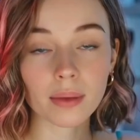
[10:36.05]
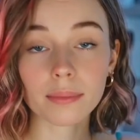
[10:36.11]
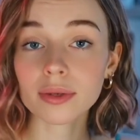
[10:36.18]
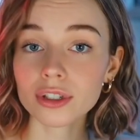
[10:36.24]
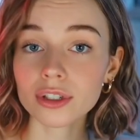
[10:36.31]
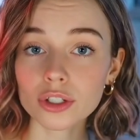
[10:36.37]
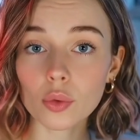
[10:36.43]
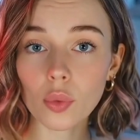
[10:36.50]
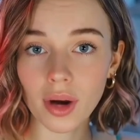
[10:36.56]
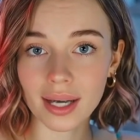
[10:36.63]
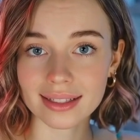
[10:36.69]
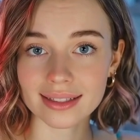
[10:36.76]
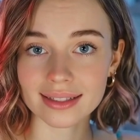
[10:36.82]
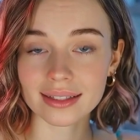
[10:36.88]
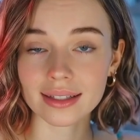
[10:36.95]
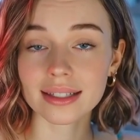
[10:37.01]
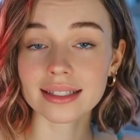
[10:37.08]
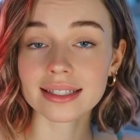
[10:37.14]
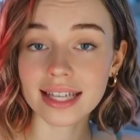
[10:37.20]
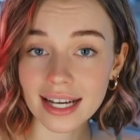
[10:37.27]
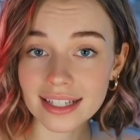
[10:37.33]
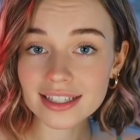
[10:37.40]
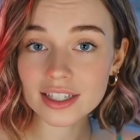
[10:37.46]
Build it once,
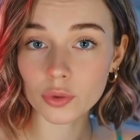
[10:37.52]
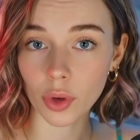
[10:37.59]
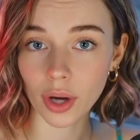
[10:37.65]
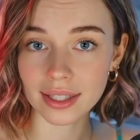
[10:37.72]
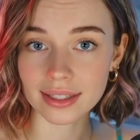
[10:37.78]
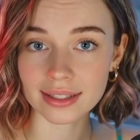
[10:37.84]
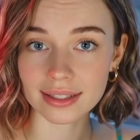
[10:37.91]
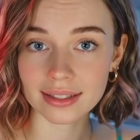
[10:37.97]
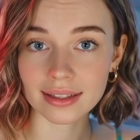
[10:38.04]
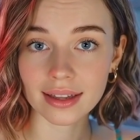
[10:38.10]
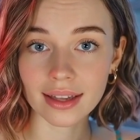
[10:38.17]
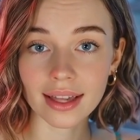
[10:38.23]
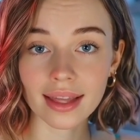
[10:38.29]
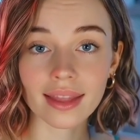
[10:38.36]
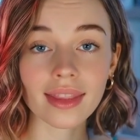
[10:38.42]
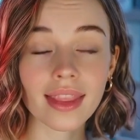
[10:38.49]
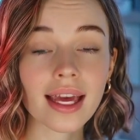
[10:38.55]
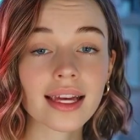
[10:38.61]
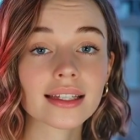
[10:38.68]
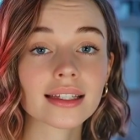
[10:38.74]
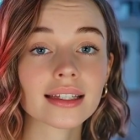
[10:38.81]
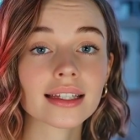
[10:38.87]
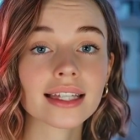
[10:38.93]
test it once,
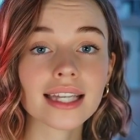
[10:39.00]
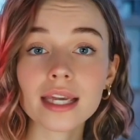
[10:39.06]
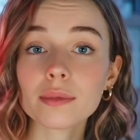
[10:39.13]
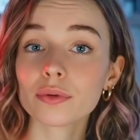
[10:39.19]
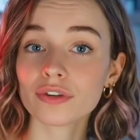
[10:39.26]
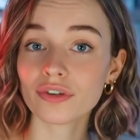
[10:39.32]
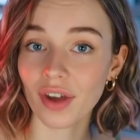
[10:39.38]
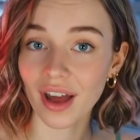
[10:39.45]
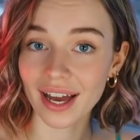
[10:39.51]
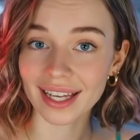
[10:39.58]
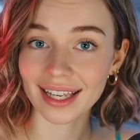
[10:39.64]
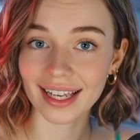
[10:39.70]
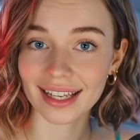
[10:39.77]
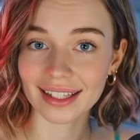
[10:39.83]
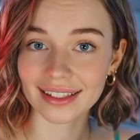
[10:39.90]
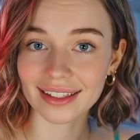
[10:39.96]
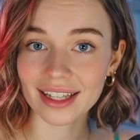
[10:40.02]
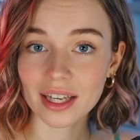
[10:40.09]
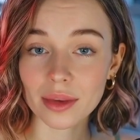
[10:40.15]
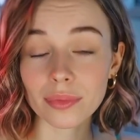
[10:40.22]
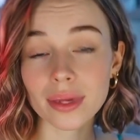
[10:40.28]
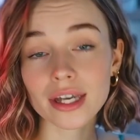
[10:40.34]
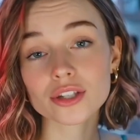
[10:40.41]
then keep refining it.
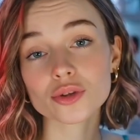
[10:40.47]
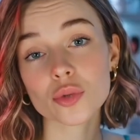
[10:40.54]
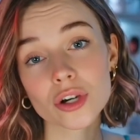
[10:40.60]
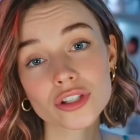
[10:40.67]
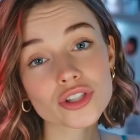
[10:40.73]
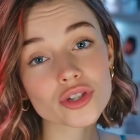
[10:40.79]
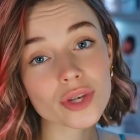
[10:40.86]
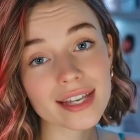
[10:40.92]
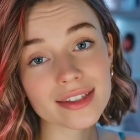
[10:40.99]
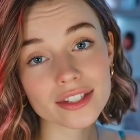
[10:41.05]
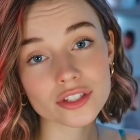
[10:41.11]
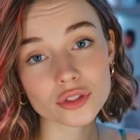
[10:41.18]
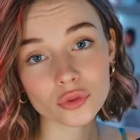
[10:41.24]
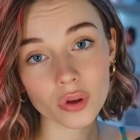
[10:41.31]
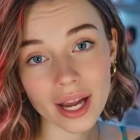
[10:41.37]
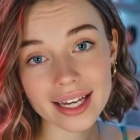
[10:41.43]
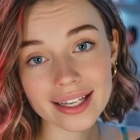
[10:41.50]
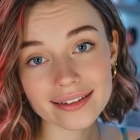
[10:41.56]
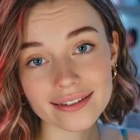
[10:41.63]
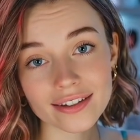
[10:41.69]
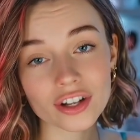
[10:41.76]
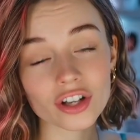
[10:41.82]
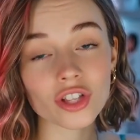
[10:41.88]
Because once you get this right,
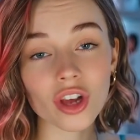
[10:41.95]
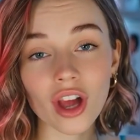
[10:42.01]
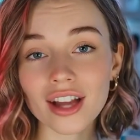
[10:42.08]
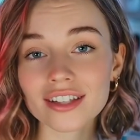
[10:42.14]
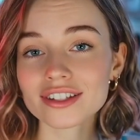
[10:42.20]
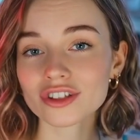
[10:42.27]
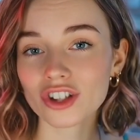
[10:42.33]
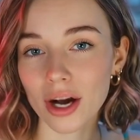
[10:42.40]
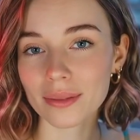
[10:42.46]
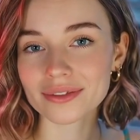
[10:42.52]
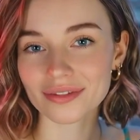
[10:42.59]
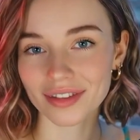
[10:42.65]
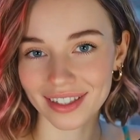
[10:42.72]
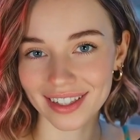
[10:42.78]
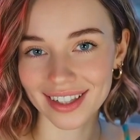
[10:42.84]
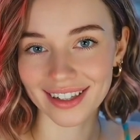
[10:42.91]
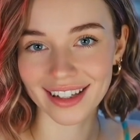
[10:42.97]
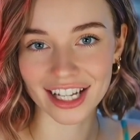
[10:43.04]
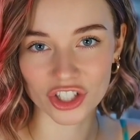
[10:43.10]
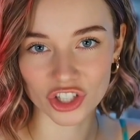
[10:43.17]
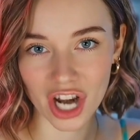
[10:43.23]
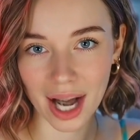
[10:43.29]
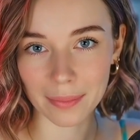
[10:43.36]
Claude stops feeling like
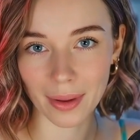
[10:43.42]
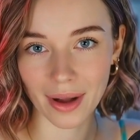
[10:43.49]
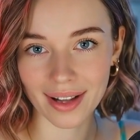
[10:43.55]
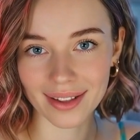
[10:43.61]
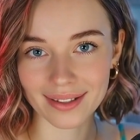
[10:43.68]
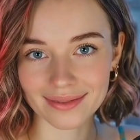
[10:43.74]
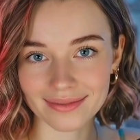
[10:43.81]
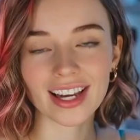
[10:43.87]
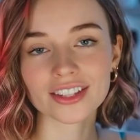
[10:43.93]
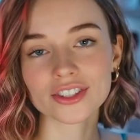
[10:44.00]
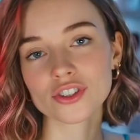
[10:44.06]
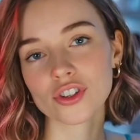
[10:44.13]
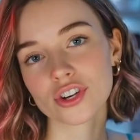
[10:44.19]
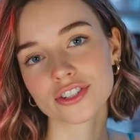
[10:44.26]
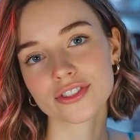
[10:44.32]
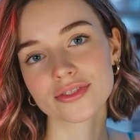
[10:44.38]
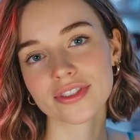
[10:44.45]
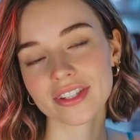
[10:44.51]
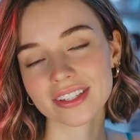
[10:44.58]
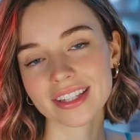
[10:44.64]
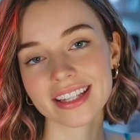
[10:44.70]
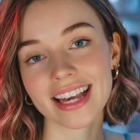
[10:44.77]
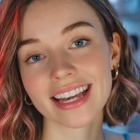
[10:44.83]
a chatbot and starts
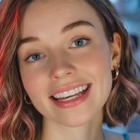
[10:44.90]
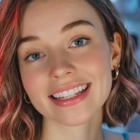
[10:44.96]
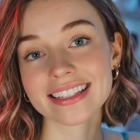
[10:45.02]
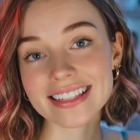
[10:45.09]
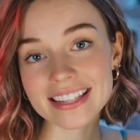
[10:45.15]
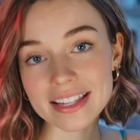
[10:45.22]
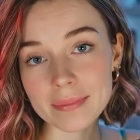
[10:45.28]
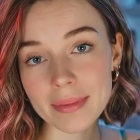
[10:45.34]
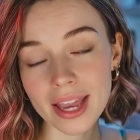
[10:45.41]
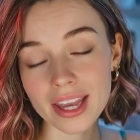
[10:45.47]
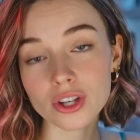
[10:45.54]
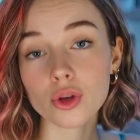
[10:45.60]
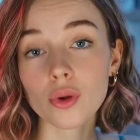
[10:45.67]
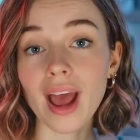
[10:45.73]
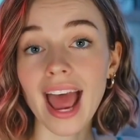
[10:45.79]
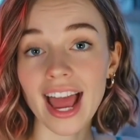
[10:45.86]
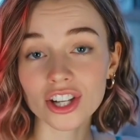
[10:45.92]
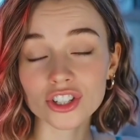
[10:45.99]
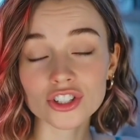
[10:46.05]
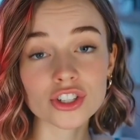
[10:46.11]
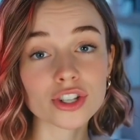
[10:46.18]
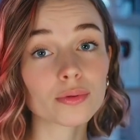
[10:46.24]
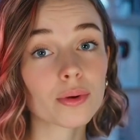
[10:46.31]
feeling like a teammate who
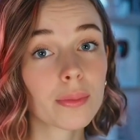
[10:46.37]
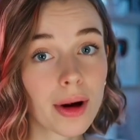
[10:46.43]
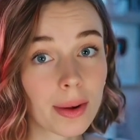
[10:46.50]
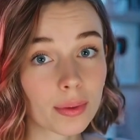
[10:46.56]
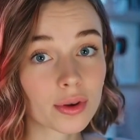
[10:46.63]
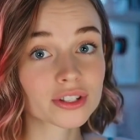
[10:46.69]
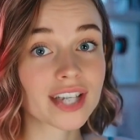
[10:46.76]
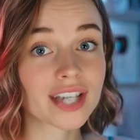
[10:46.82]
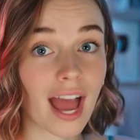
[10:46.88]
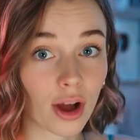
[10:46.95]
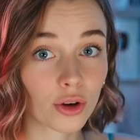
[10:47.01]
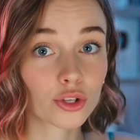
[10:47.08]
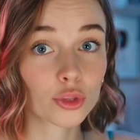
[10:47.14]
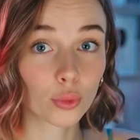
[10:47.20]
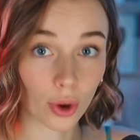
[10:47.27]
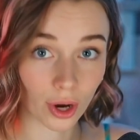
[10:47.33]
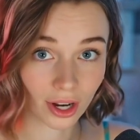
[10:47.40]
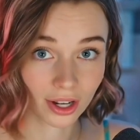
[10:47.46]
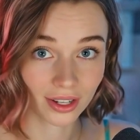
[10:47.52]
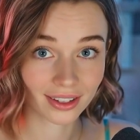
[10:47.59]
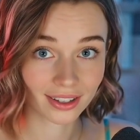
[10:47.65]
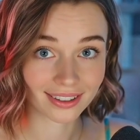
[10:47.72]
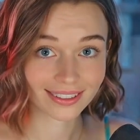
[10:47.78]
actually remembers how you work.